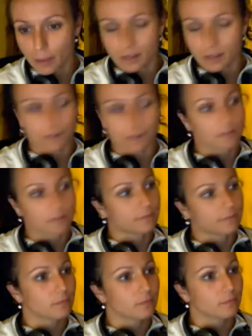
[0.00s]
male
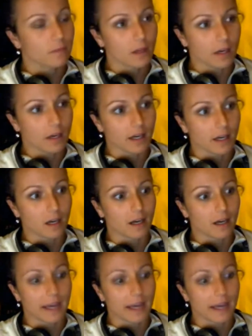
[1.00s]
perspective,
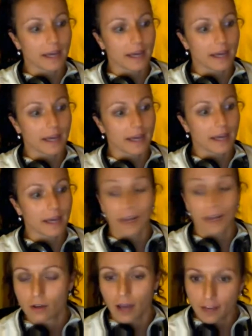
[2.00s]
and
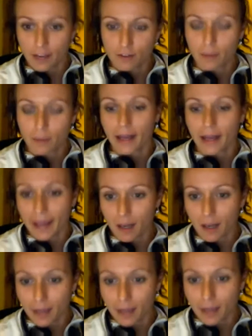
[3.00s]
I have female
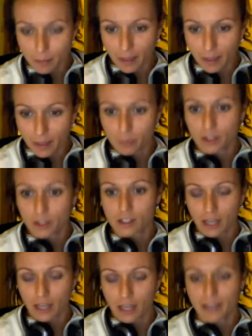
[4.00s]
and male
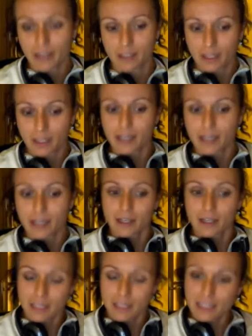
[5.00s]
because I can
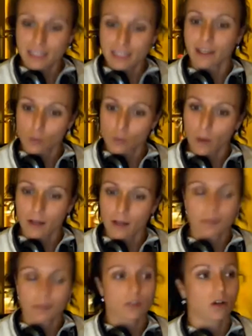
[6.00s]
lead
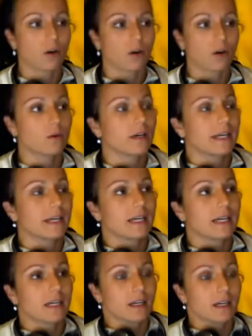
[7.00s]
as well.
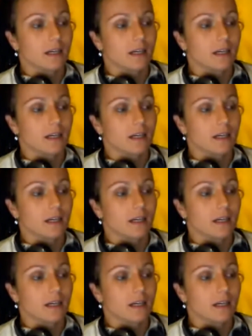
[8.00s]
So